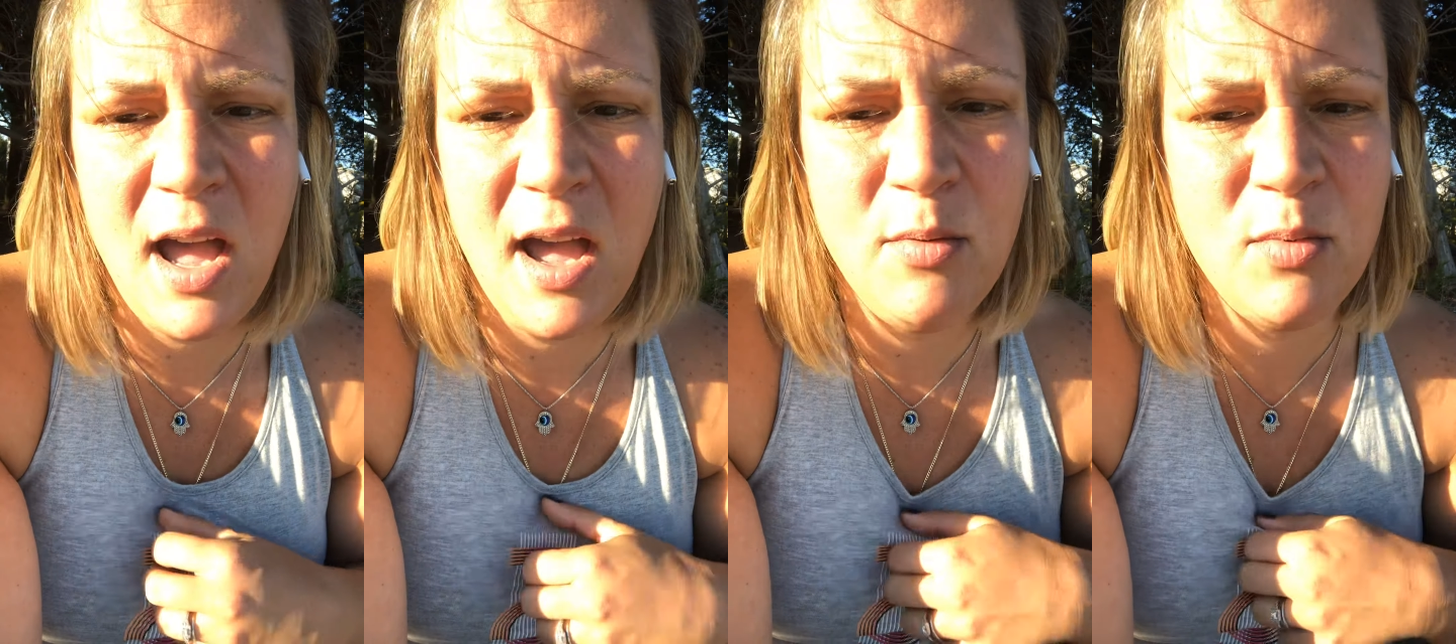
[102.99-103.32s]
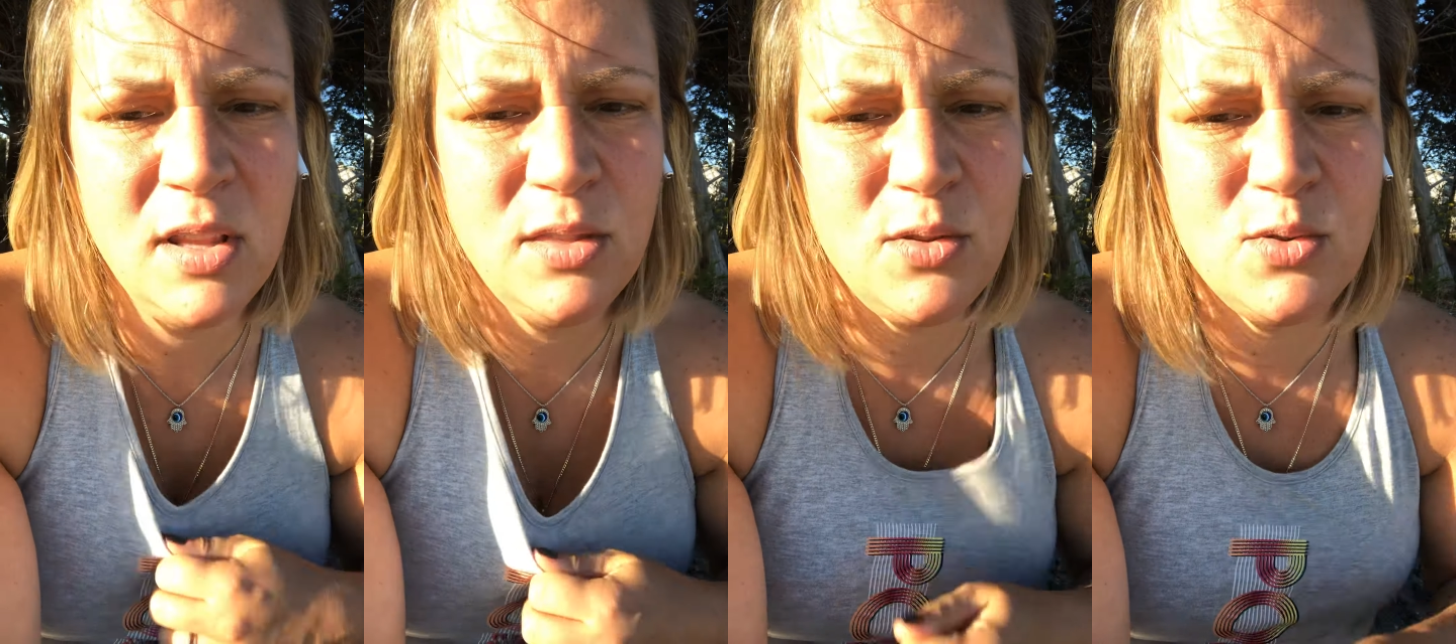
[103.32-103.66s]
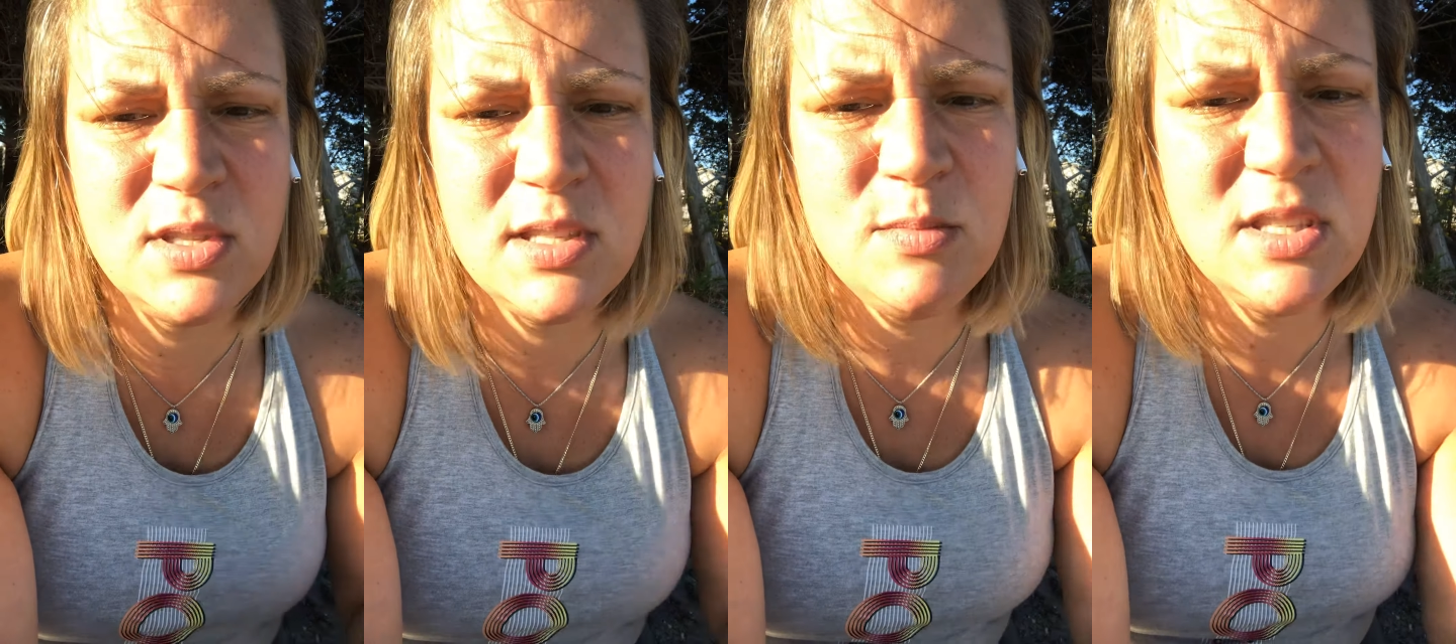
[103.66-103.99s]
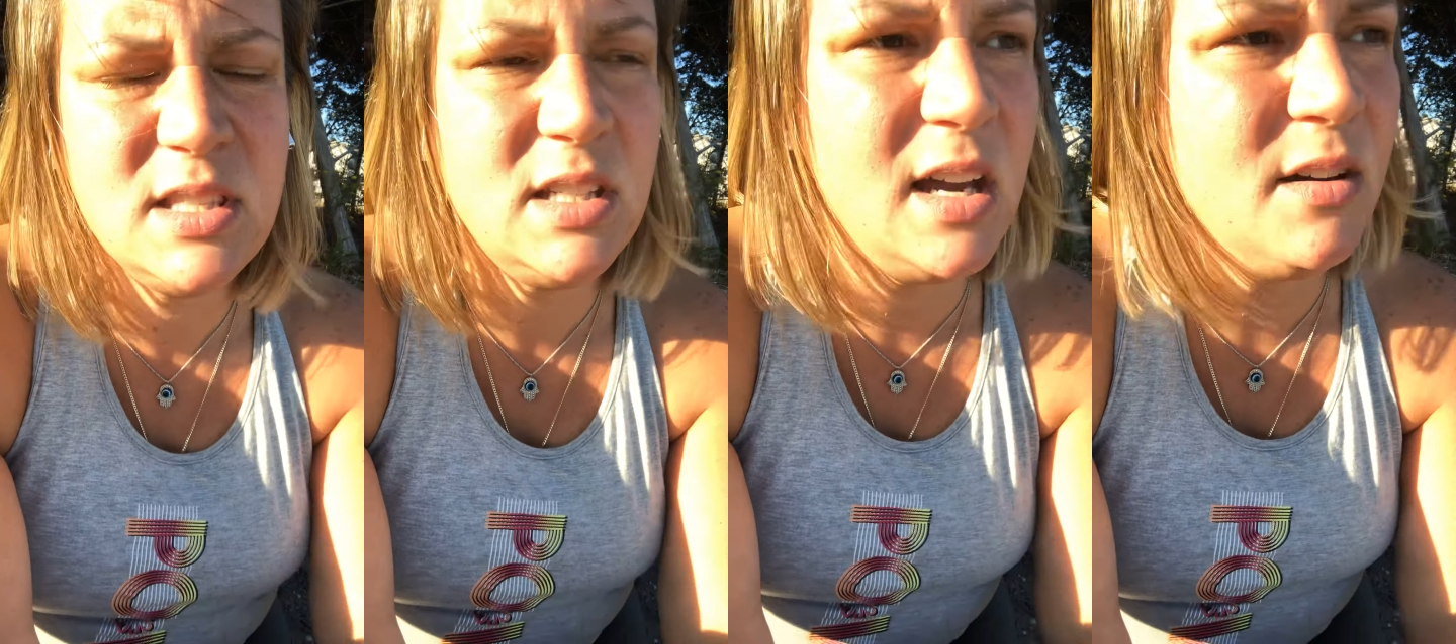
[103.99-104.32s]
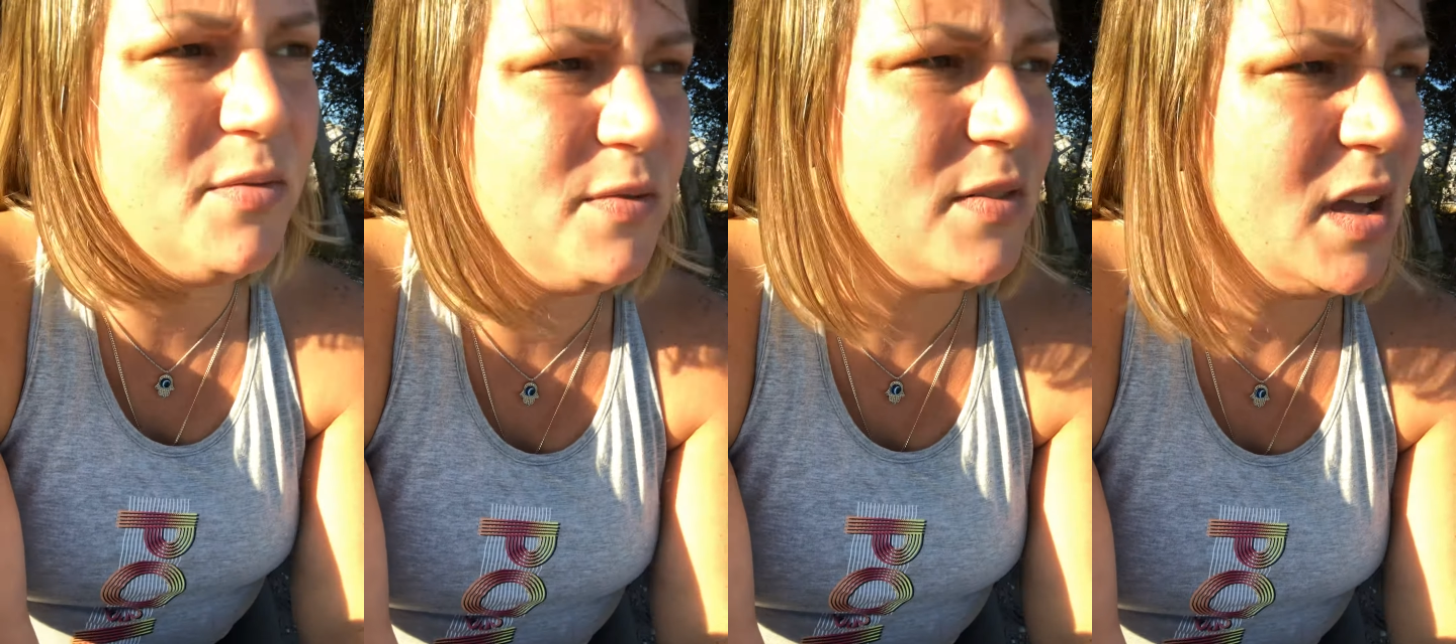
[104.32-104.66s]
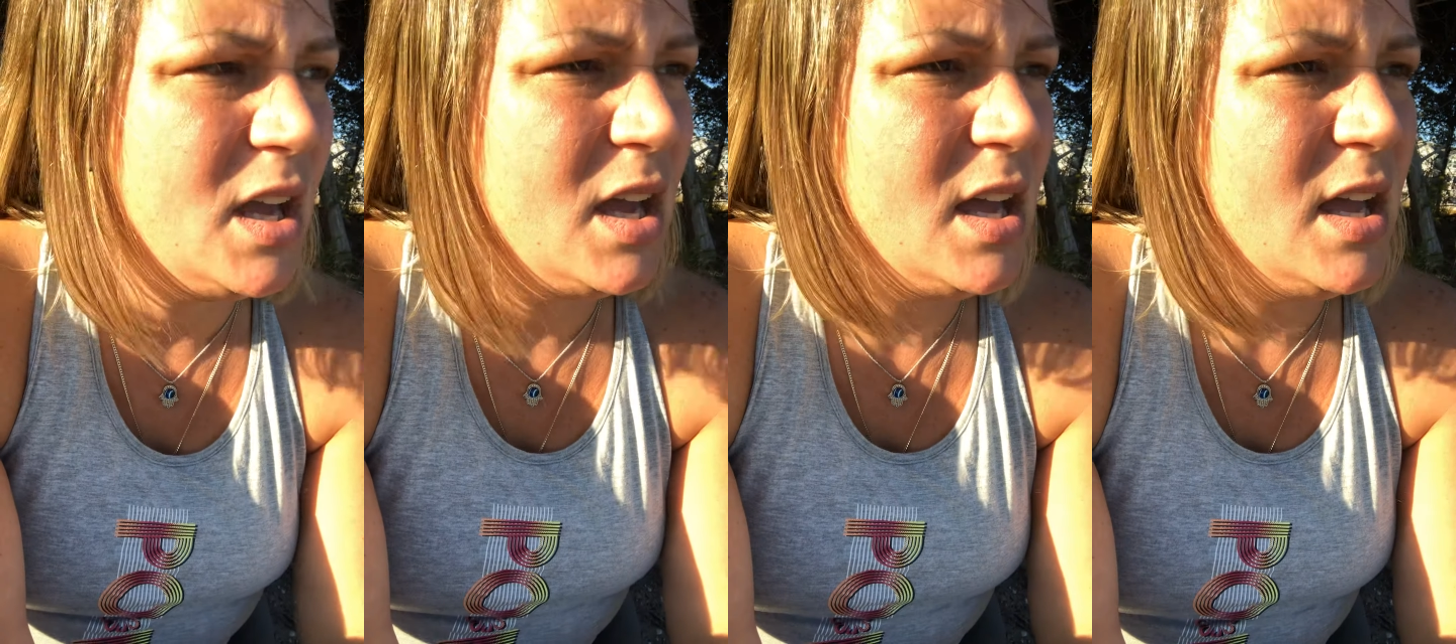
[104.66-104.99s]
I, I went through some stuff
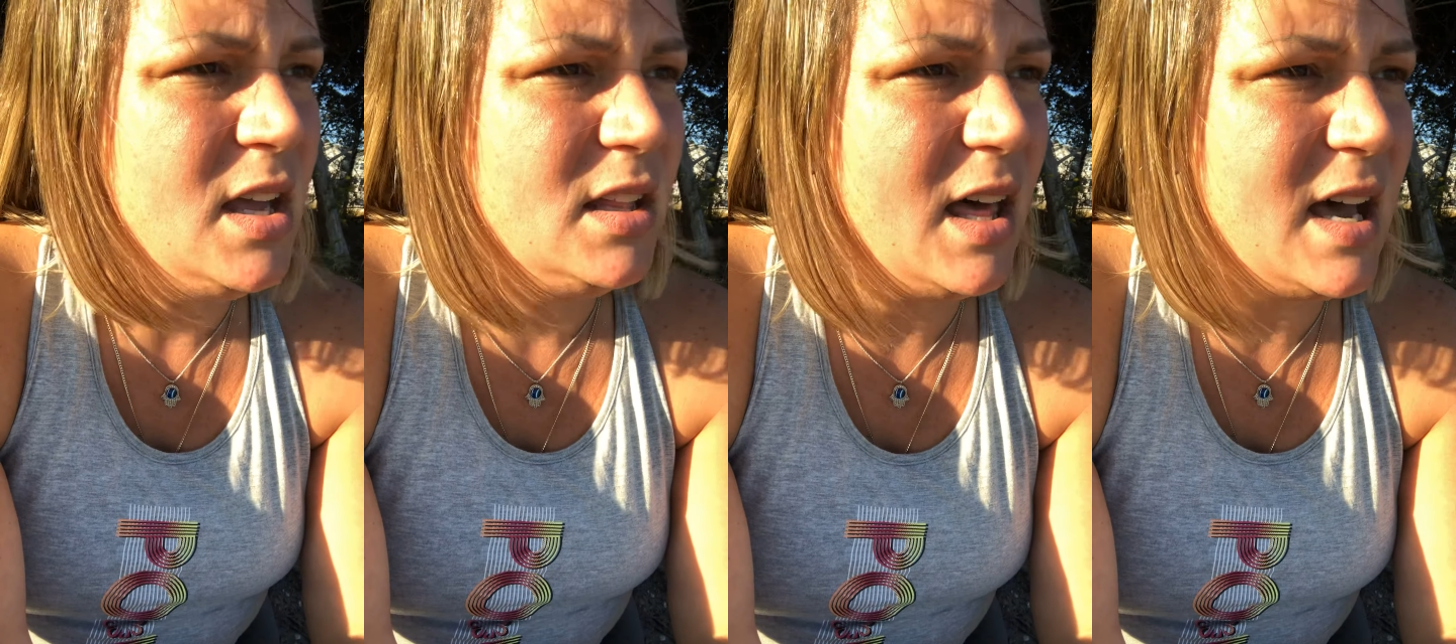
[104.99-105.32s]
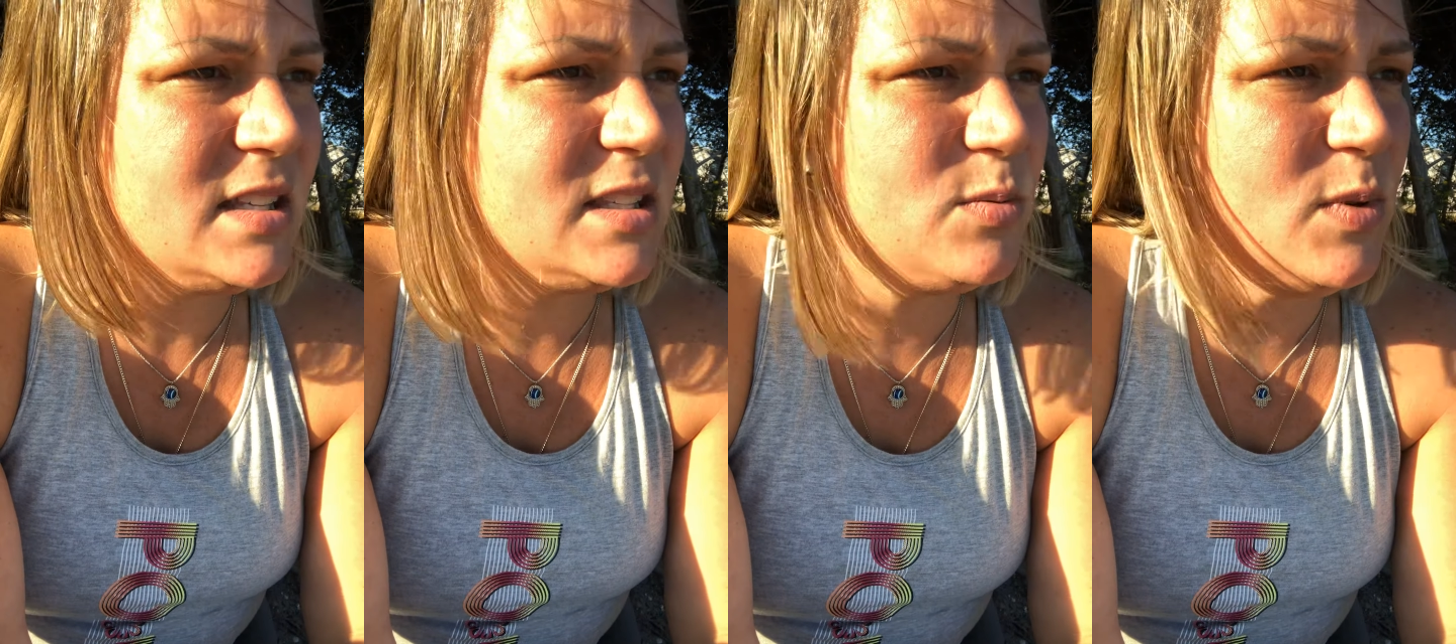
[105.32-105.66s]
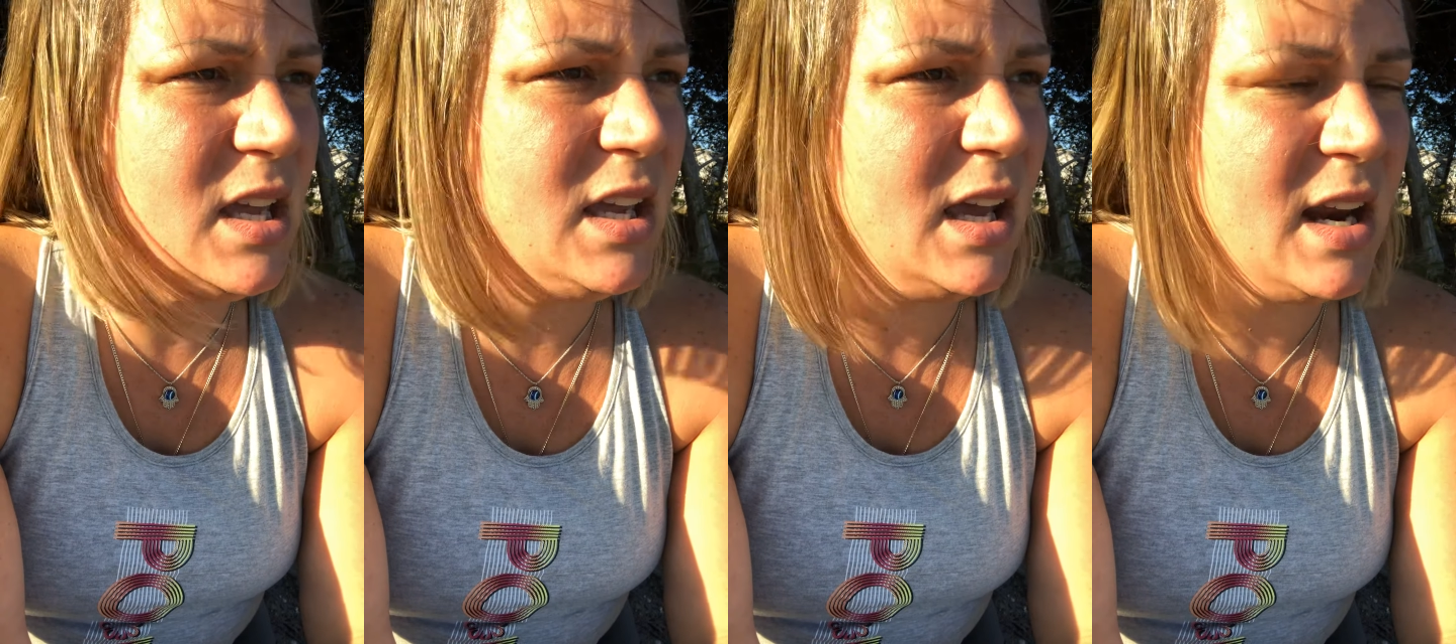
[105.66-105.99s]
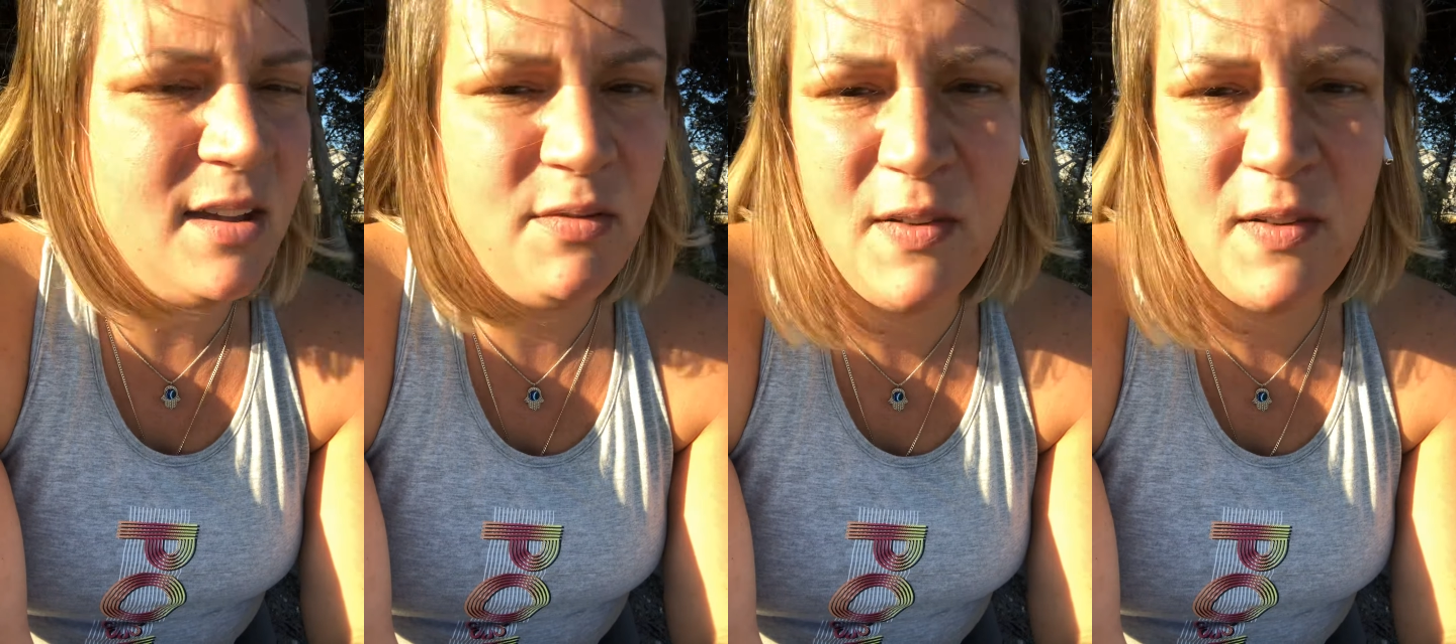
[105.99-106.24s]
last week and I